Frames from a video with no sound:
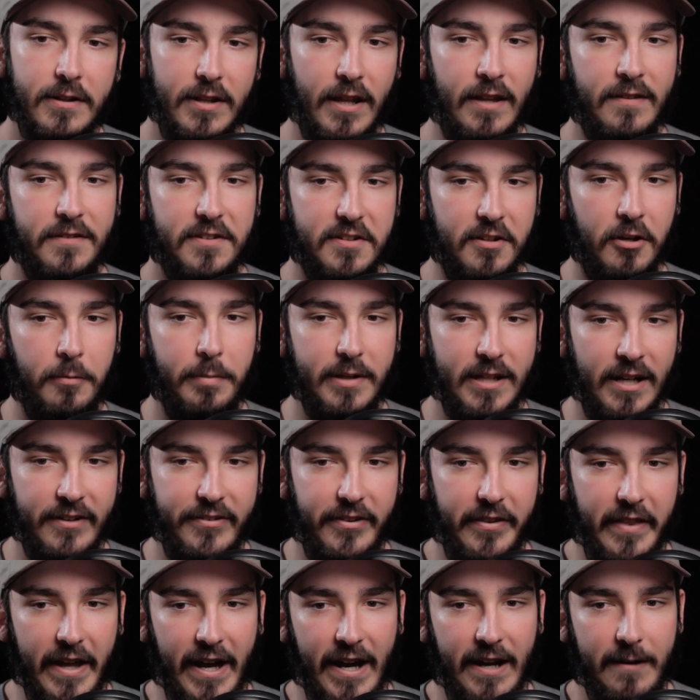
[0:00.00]
and so
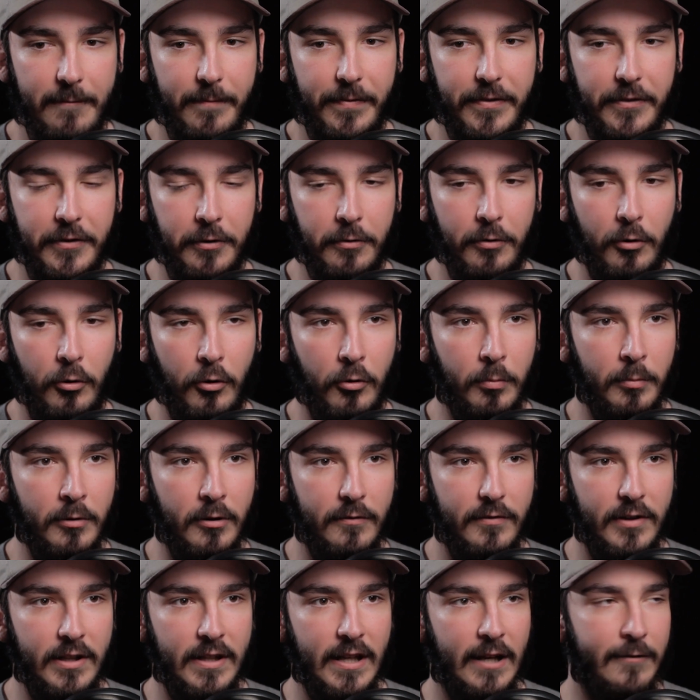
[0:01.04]
because of that, through the whole
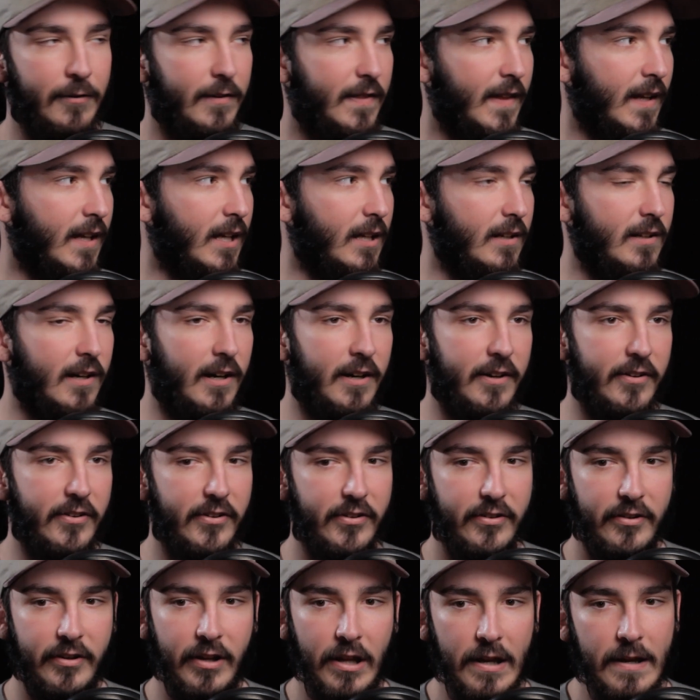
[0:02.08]
movie, everything he
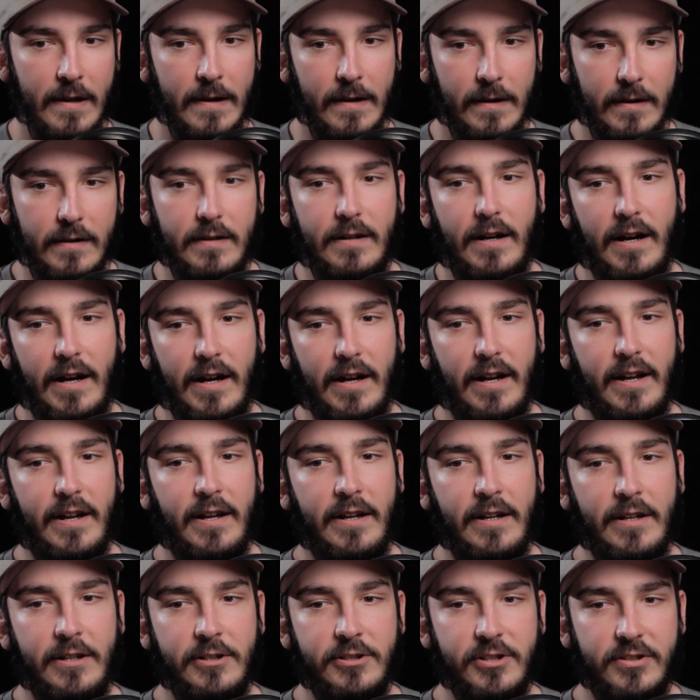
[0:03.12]
does,
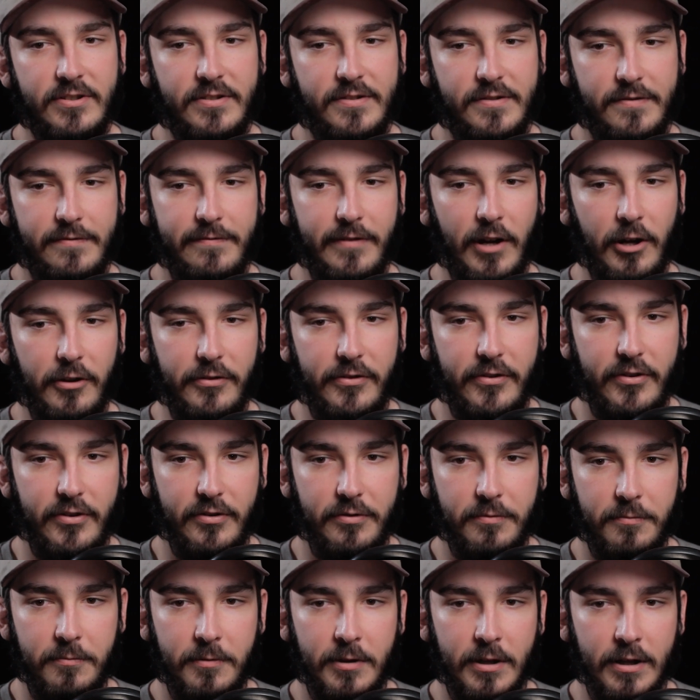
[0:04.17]
I just
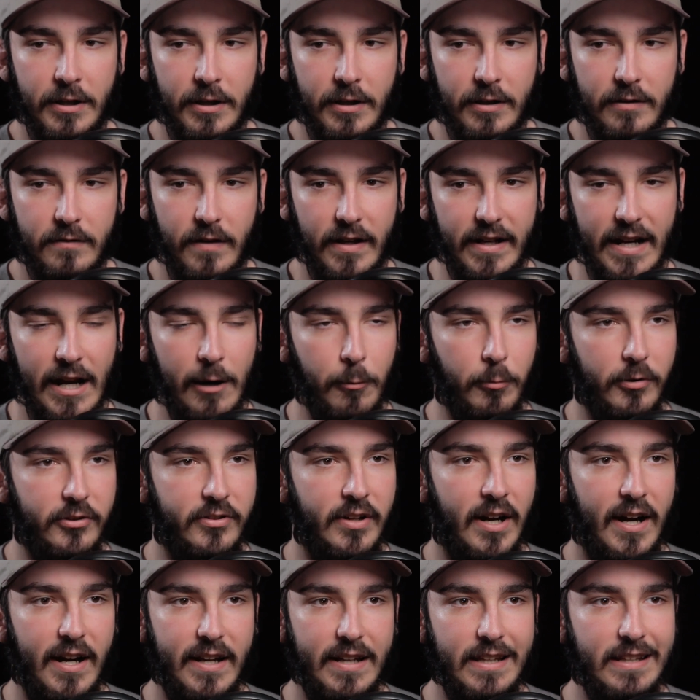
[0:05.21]
felt like I was
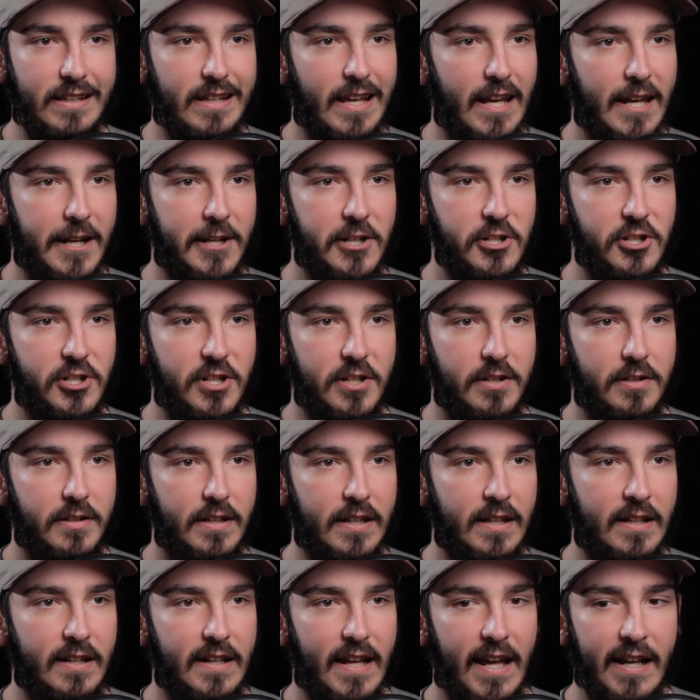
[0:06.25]
not engaged
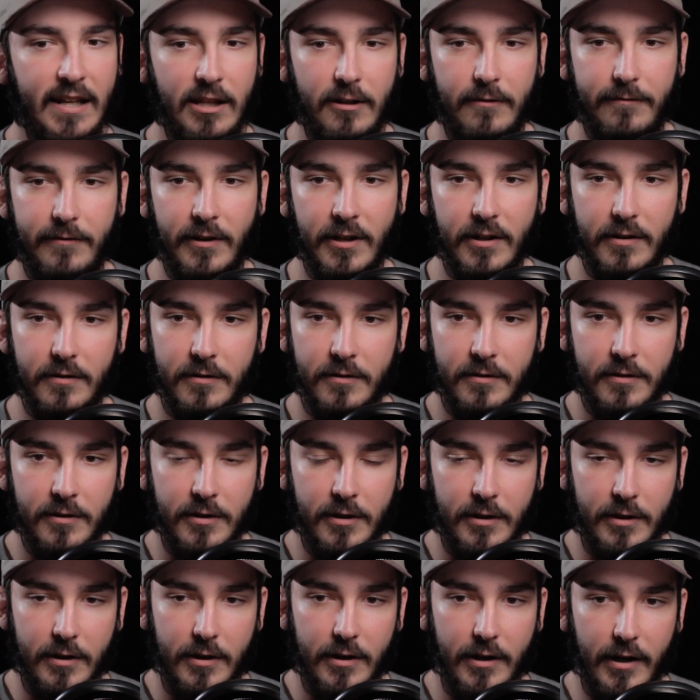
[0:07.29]
in any of it,
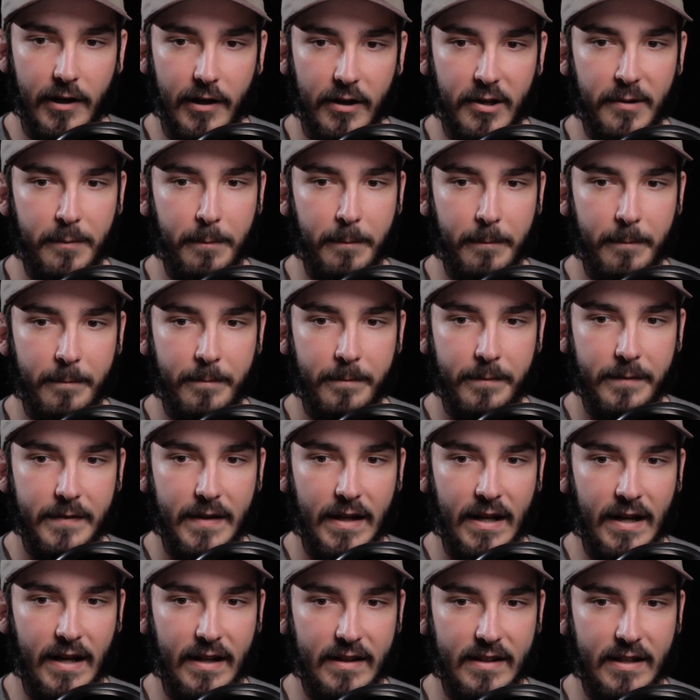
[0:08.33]
and
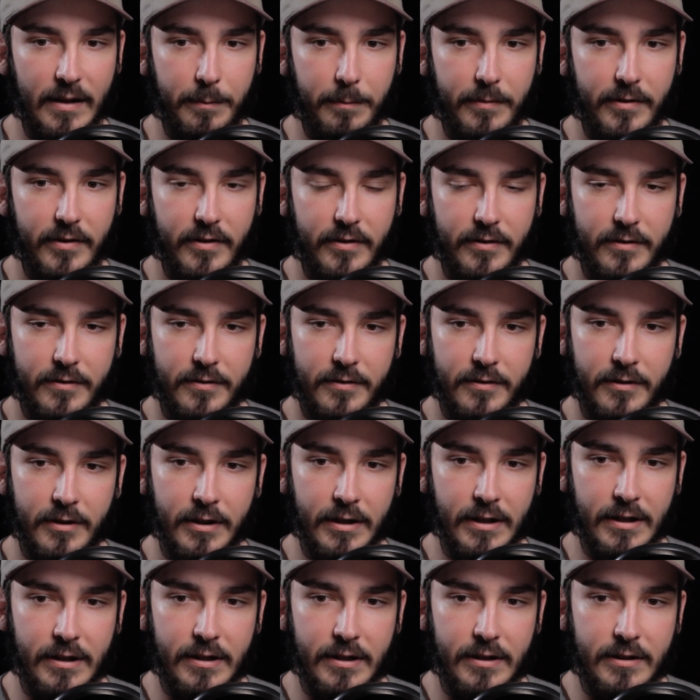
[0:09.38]
I kept
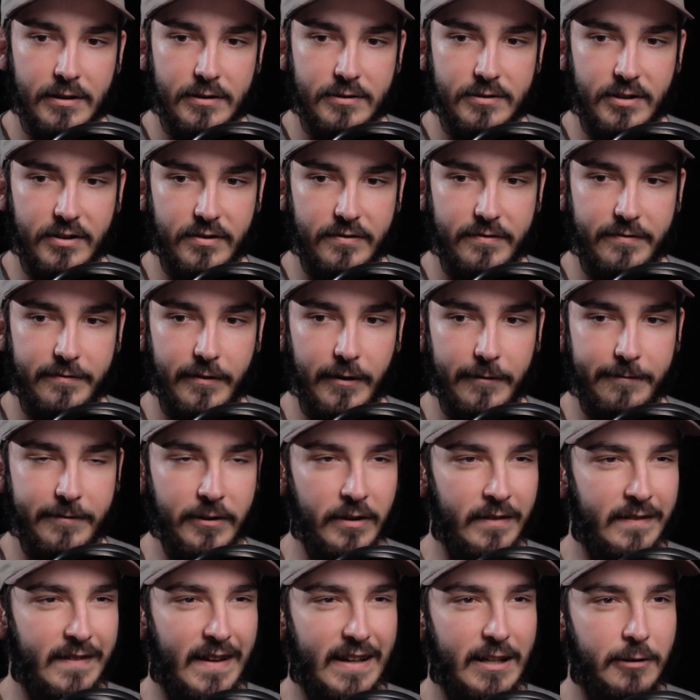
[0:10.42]
just
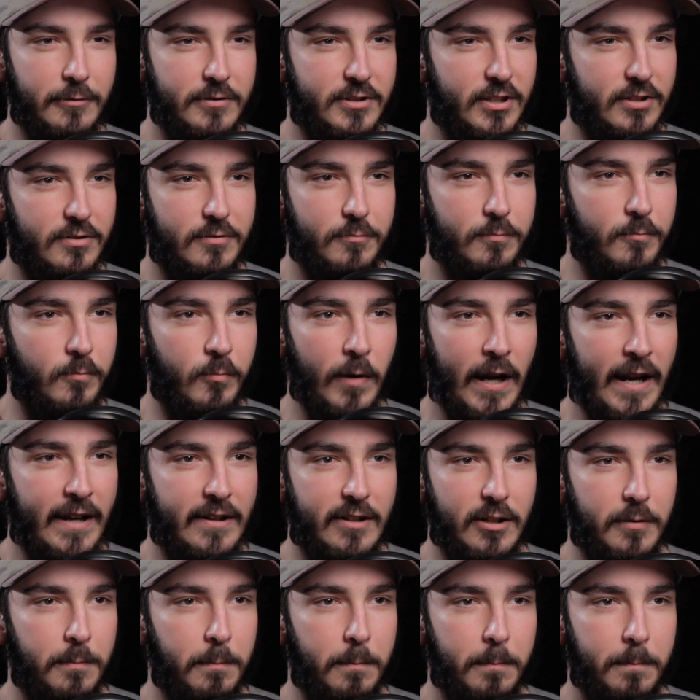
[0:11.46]
feeling like it was just
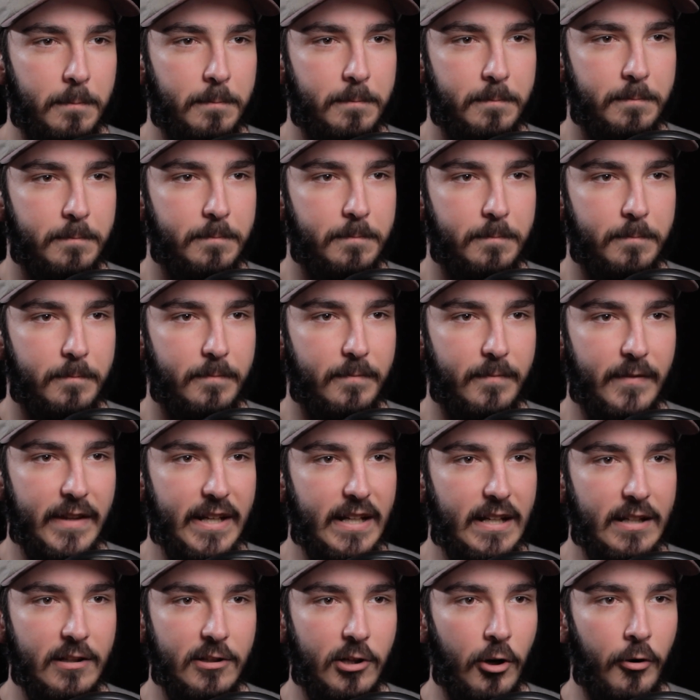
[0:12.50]
random,
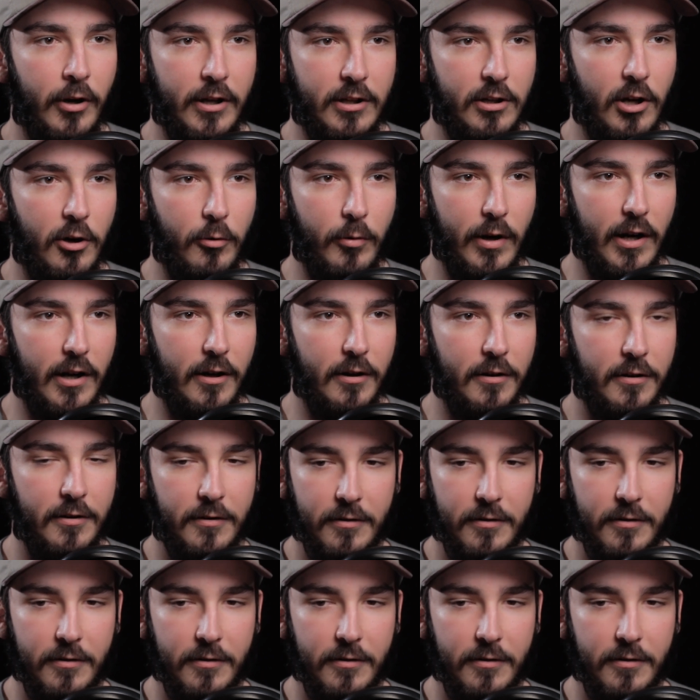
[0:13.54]
going nowhere.